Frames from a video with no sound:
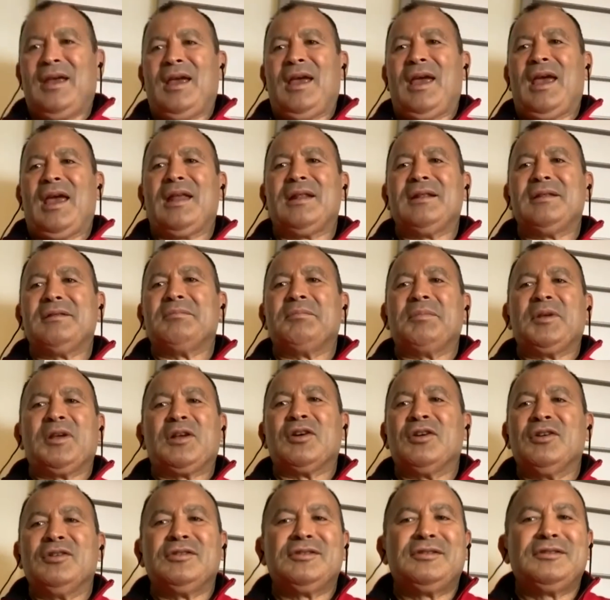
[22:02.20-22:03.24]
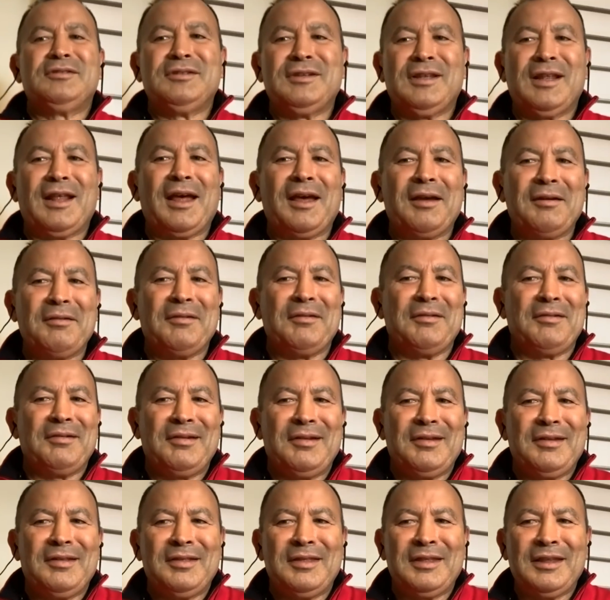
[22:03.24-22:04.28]
And because,
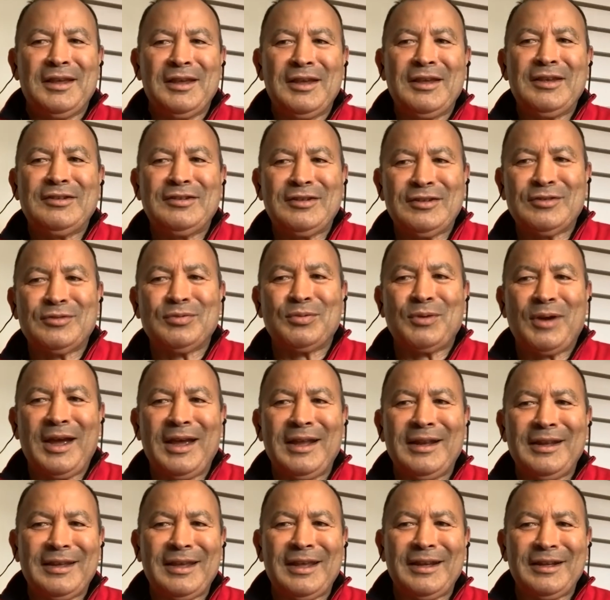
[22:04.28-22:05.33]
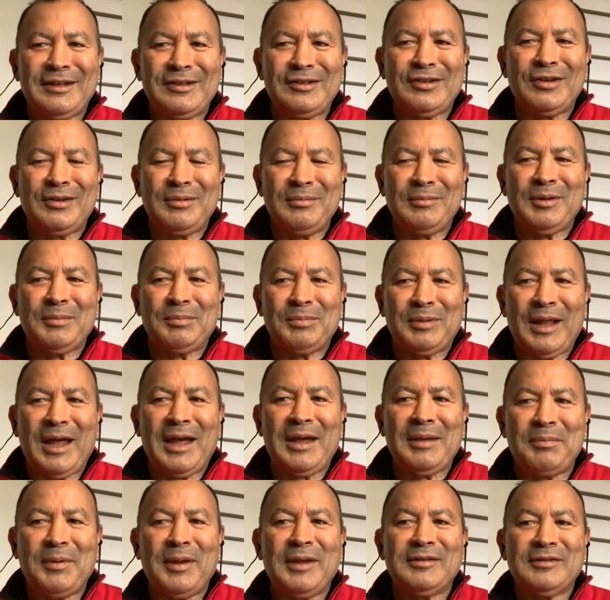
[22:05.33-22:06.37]
the easiest way to get a team to
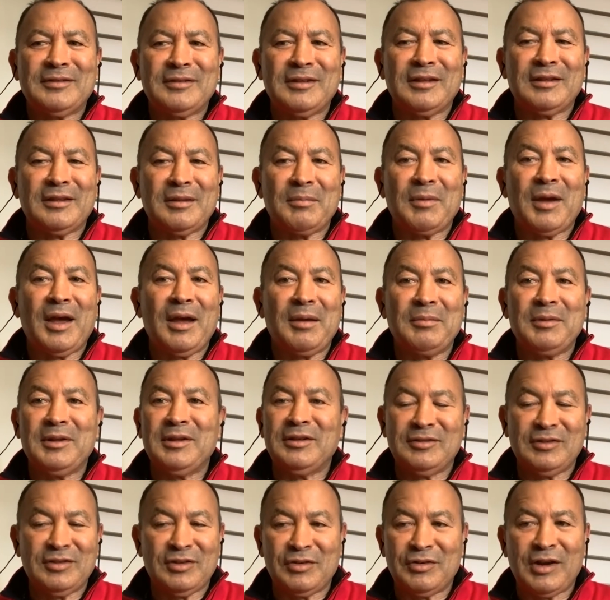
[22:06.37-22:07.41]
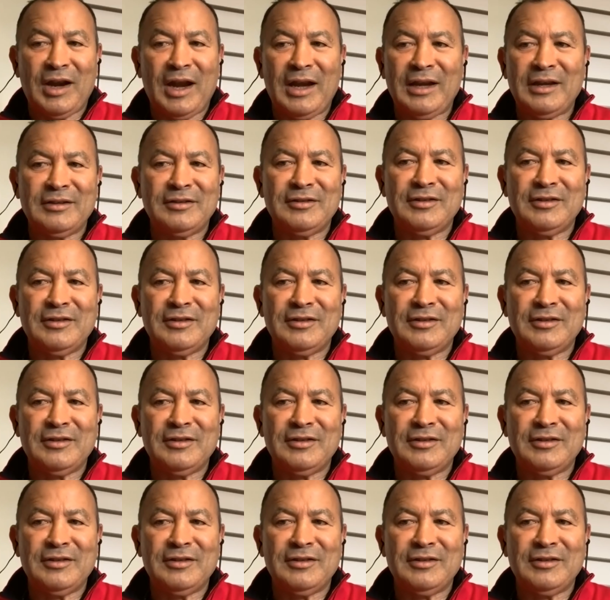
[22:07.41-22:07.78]
play best at the moment is to create a